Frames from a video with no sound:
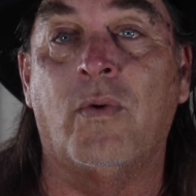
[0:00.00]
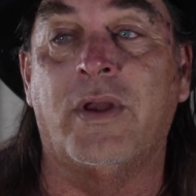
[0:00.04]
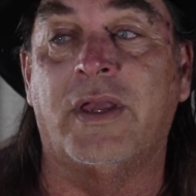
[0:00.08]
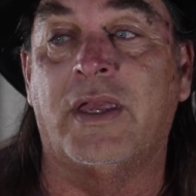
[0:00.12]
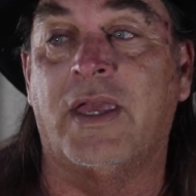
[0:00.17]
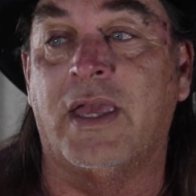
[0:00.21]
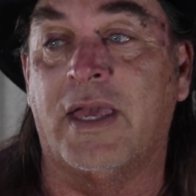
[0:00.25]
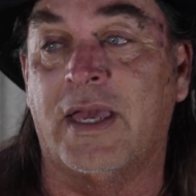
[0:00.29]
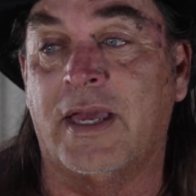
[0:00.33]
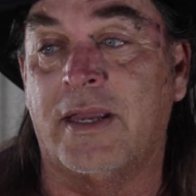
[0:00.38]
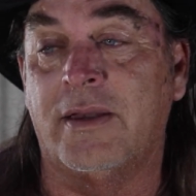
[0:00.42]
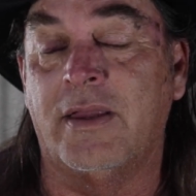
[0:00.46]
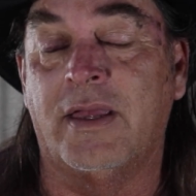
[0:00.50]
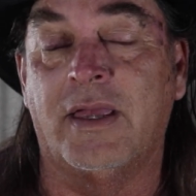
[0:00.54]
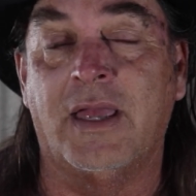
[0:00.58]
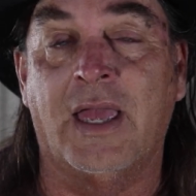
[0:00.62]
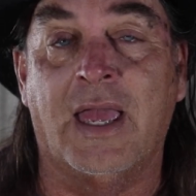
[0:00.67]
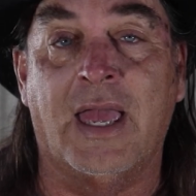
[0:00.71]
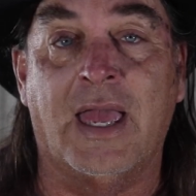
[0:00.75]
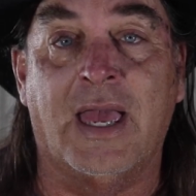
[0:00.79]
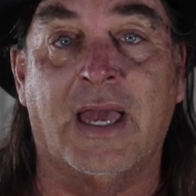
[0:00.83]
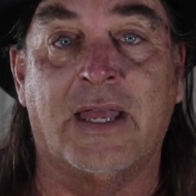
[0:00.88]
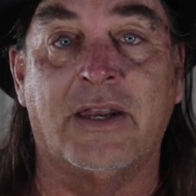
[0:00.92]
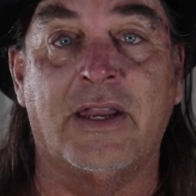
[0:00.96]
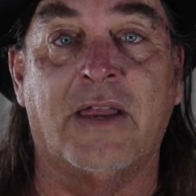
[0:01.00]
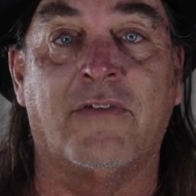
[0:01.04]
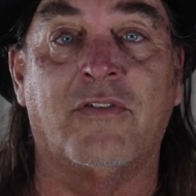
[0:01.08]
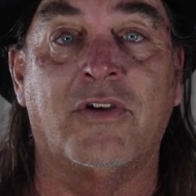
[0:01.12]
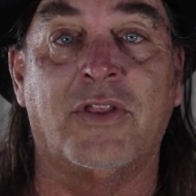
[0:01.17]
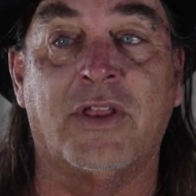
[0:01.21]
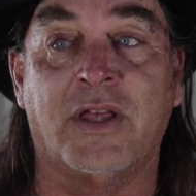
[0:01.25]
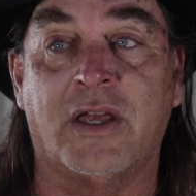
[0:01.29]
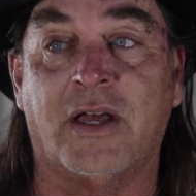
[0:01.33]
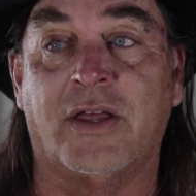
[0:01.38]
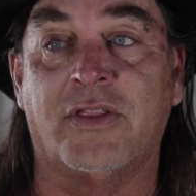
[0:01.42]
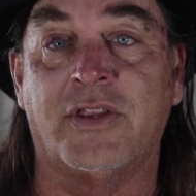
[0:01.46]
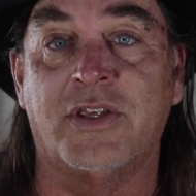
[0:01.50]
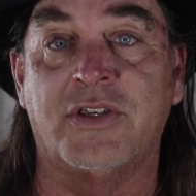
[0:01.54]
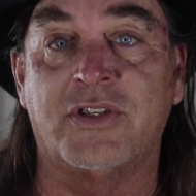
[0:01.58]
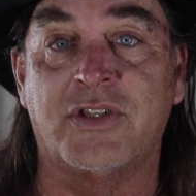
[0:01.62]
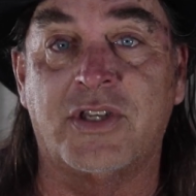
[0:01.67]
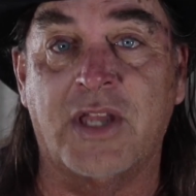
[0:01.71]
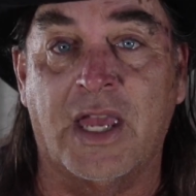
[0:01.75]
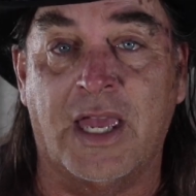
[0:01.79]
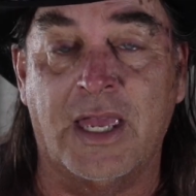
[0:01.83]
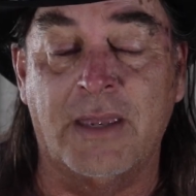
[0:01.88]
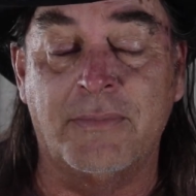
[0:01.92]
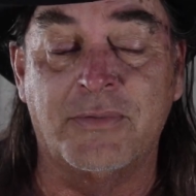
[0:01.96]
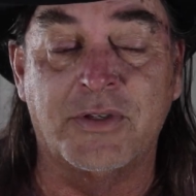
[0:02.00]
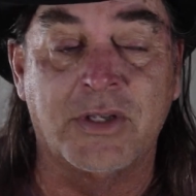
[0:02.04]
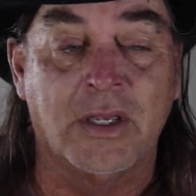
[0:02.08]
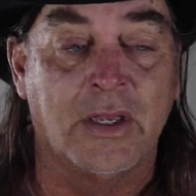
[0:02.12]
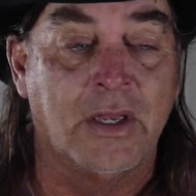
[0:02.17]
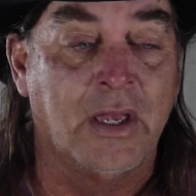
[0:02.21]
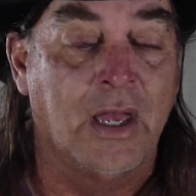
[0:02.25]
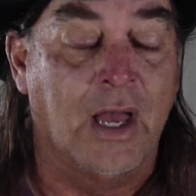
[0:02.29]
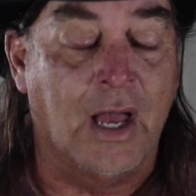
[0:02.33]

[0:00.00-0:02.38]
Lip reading: we get and everything on these tapes.